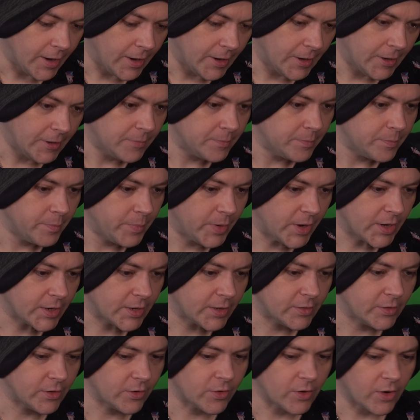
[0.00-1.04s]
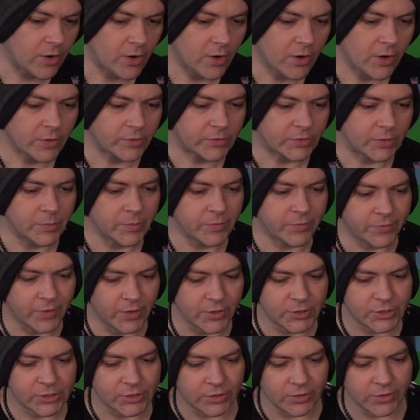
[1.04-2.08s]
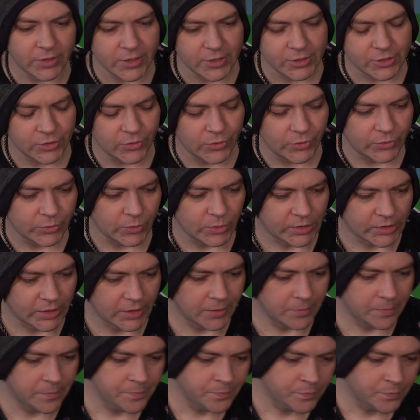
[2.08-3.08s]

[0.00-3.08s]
but there are some functional issues with it.